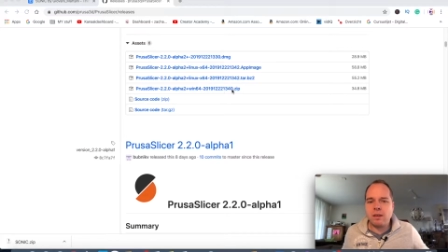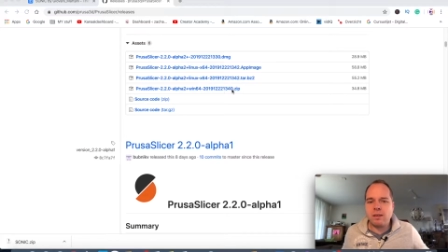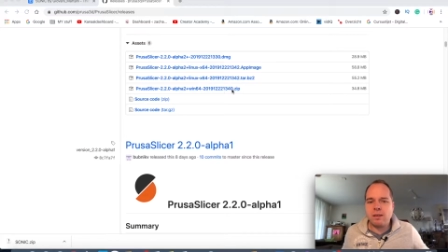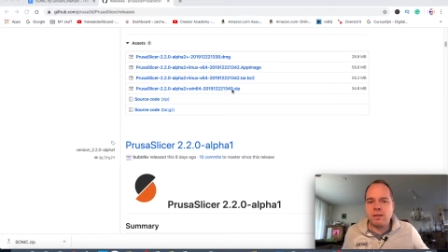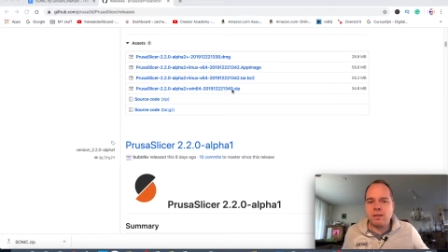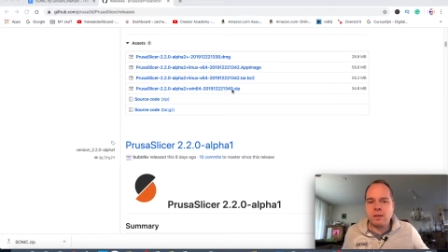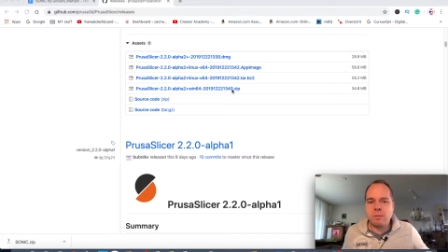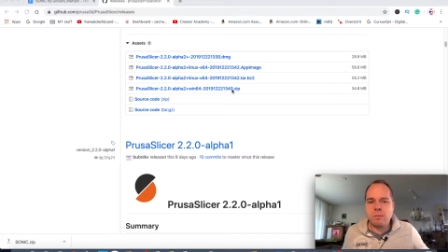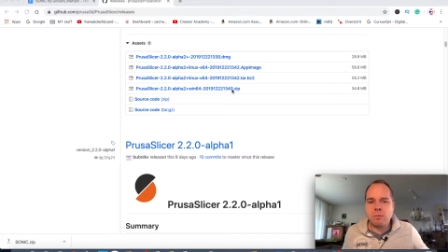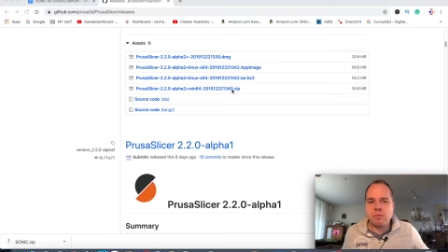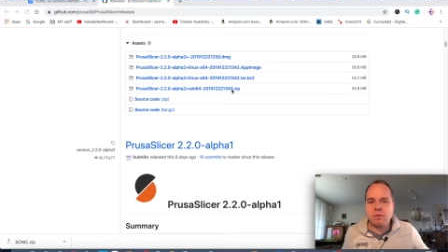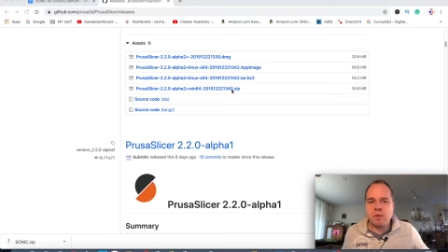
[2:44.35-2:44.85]

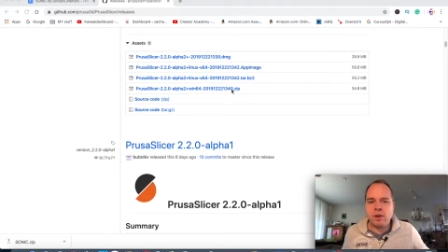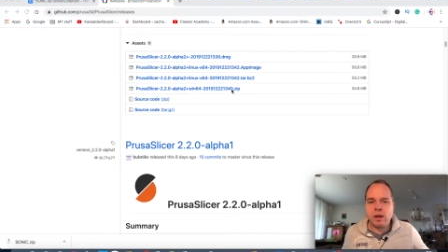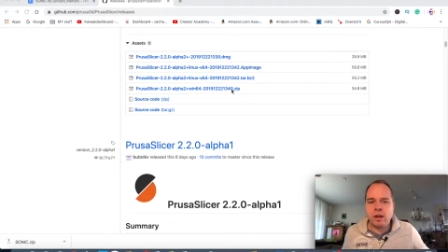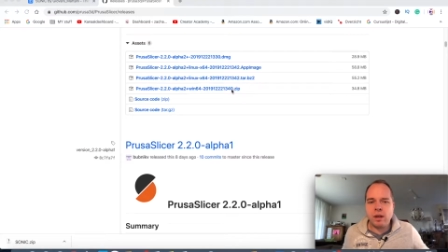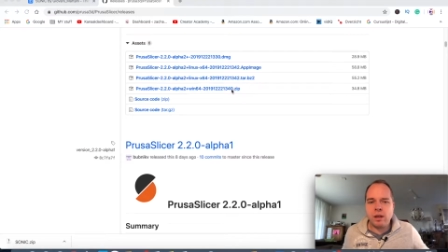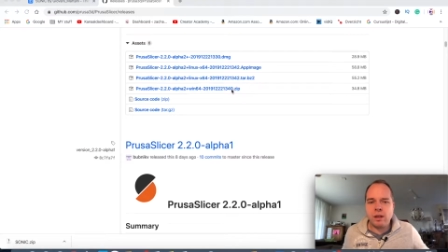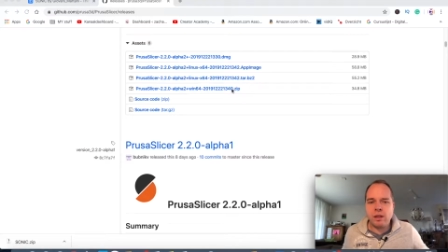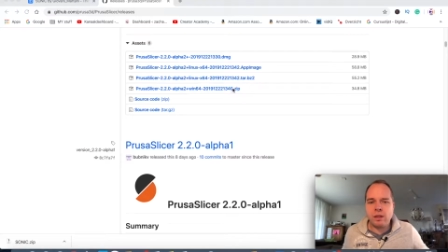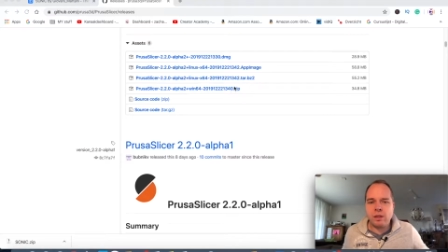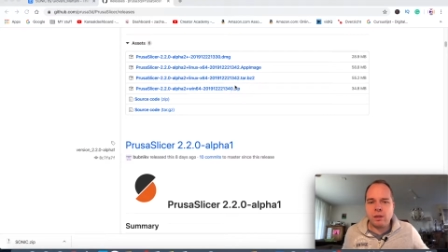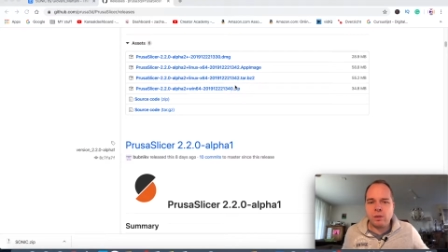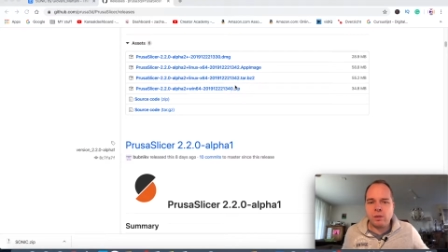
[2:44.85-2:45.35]
zip
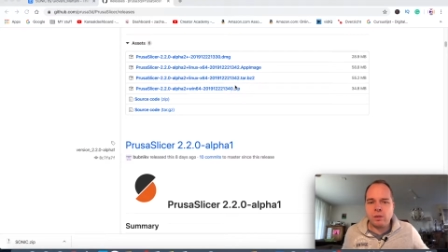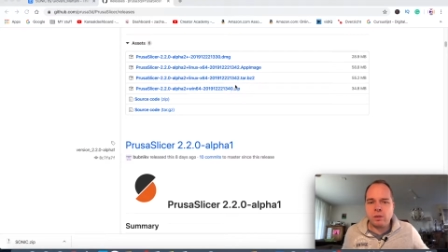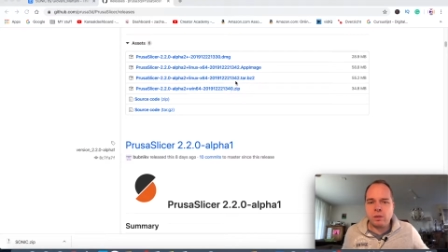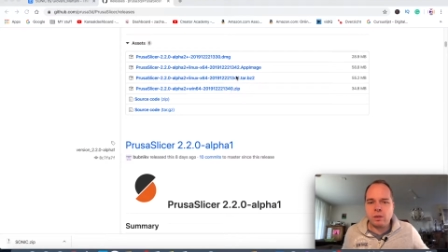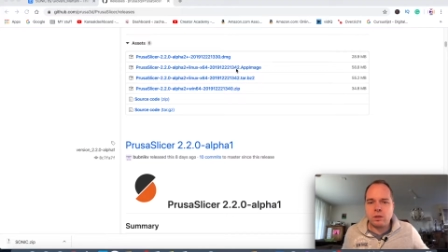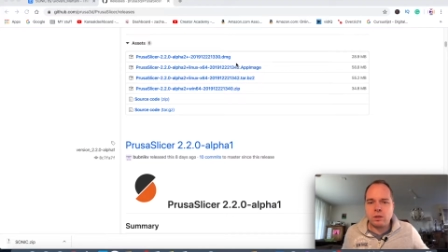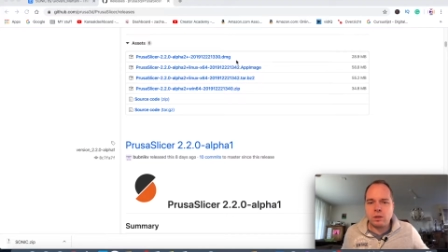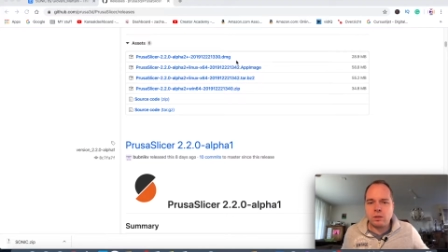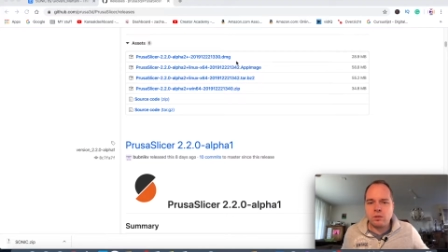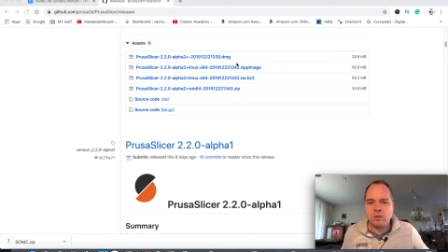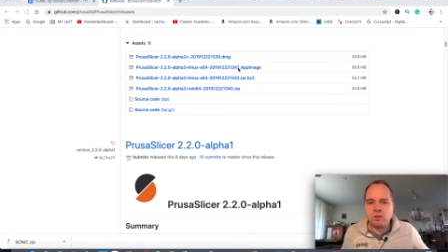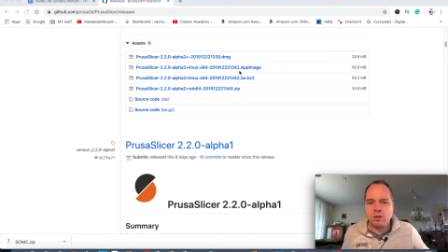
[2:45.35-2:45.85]
file
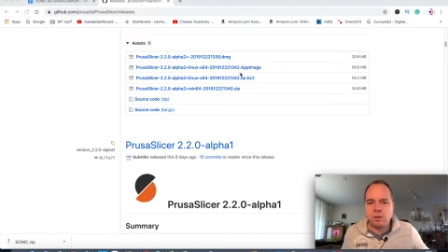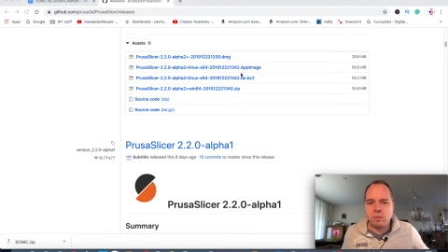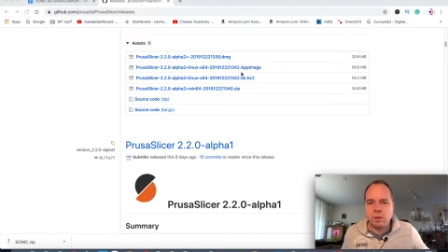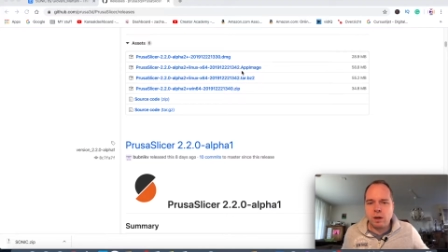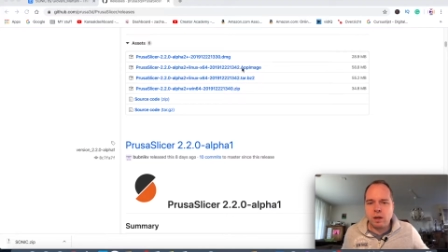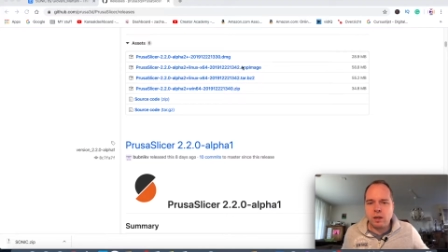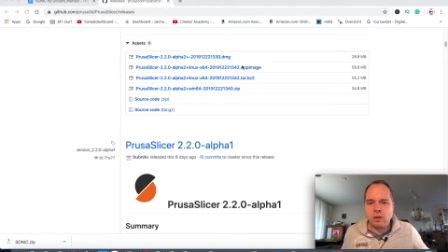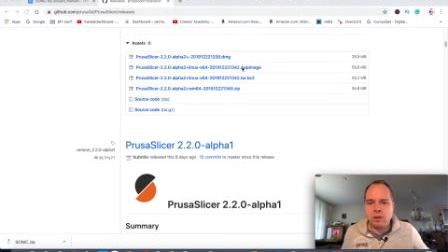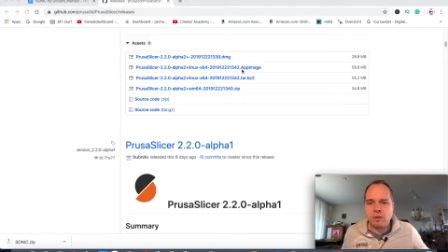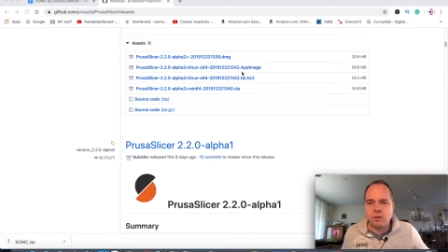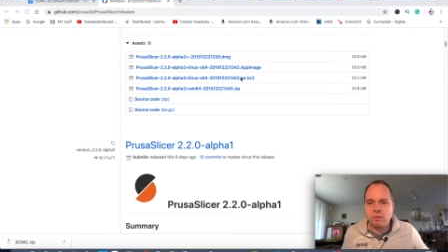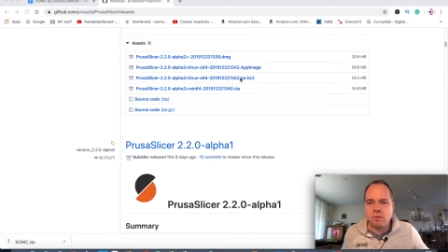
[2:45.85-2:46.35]
or some
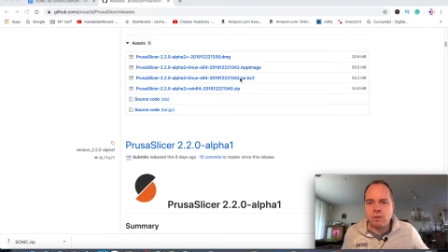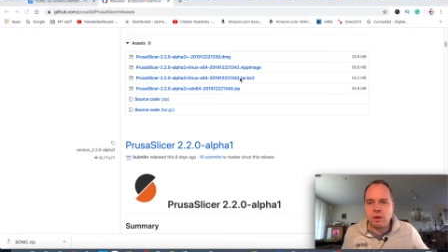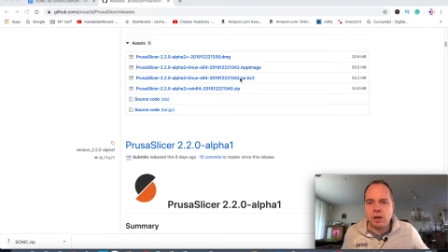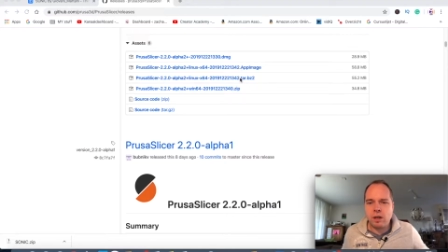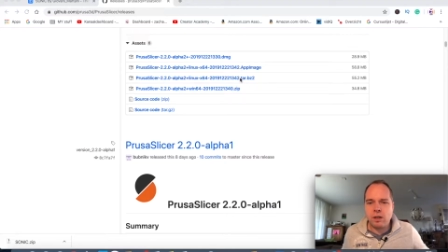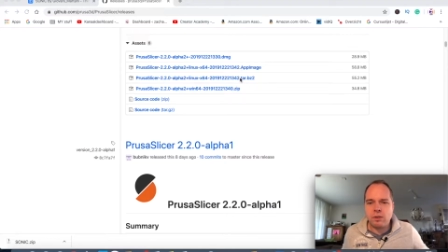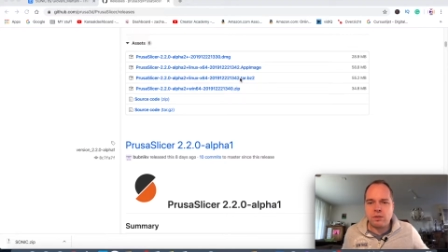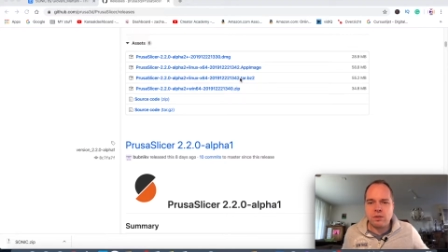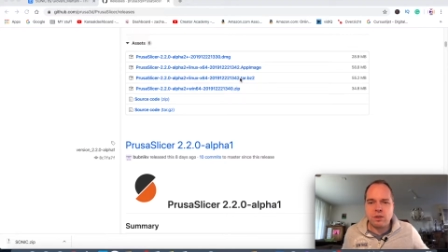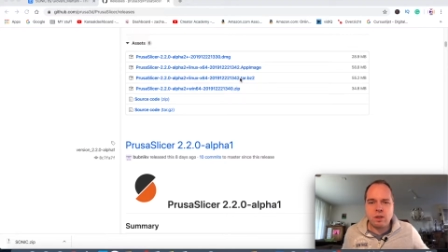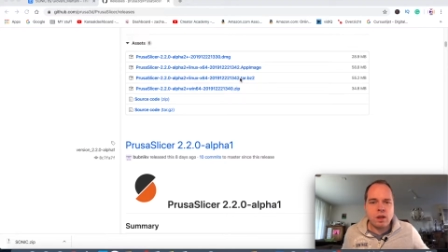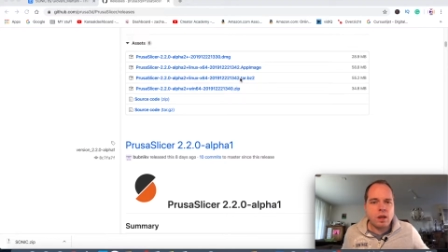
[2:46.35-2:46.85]
other
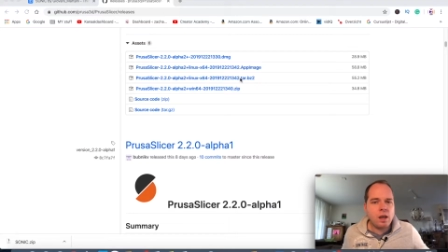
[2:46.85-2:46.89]
files.